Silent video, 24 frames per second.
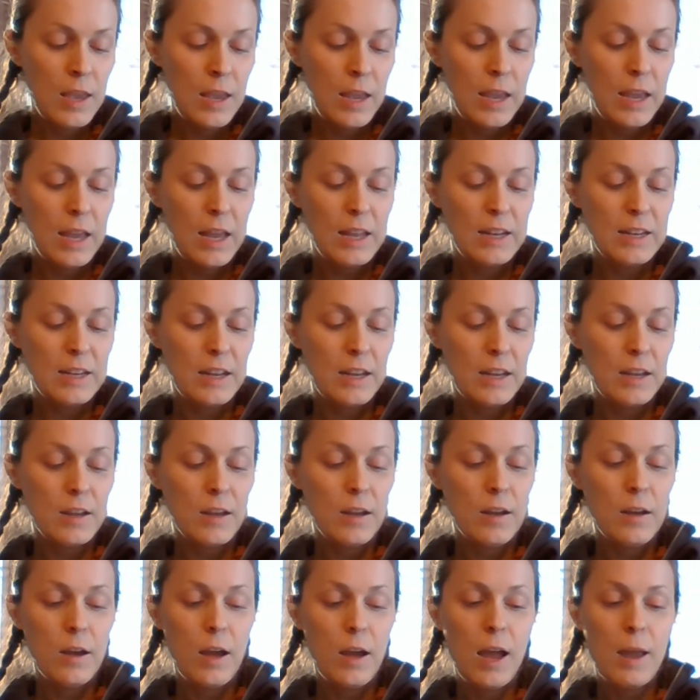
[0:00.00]
And
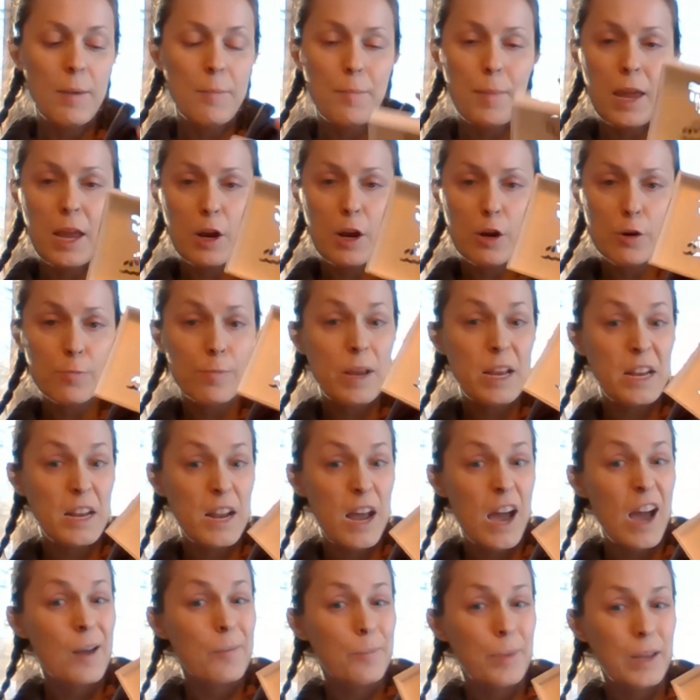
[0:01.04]
I may or may
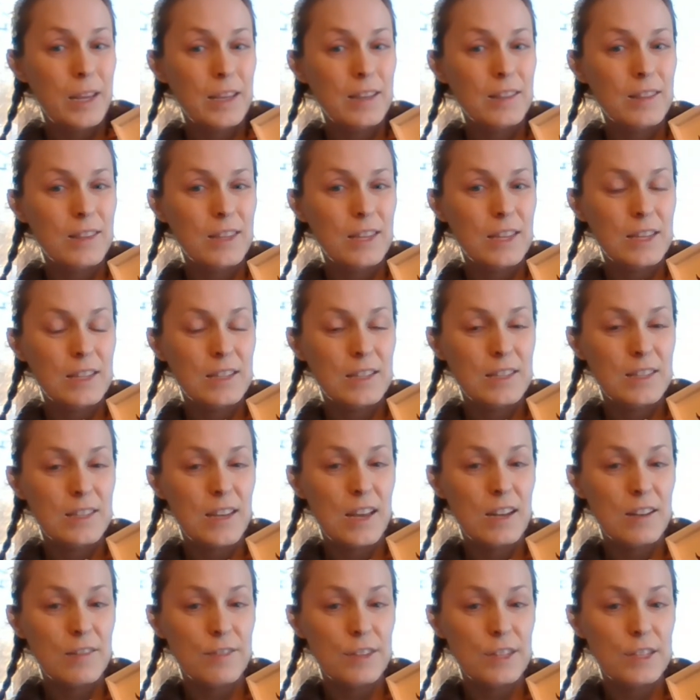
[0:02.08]
not paint the
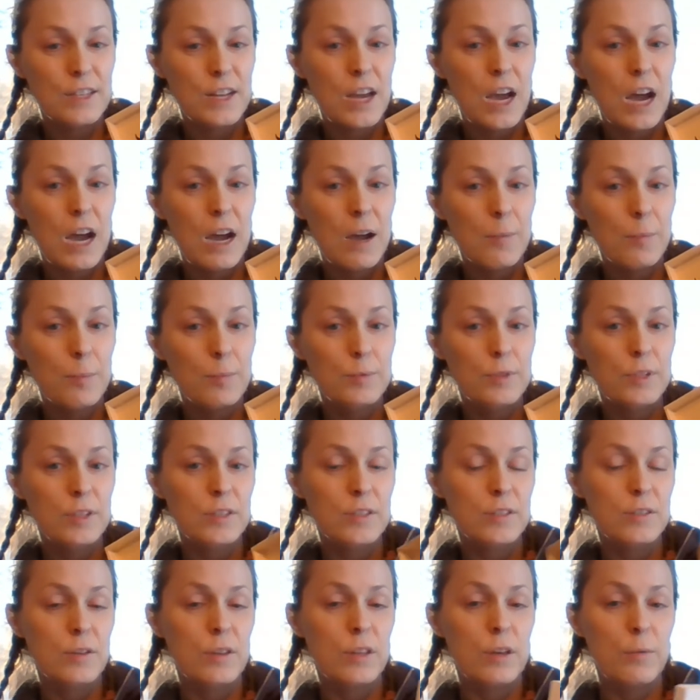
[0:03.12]
inside of the top, just
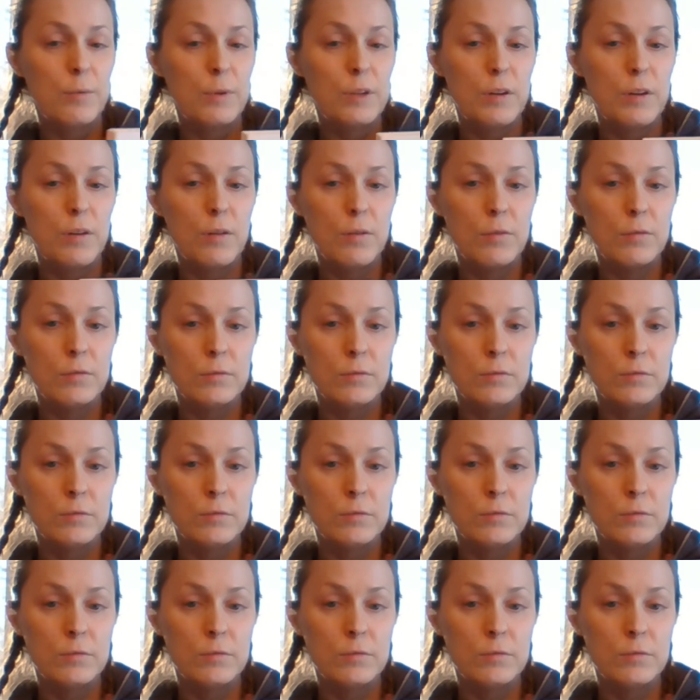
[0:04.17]
so that we don't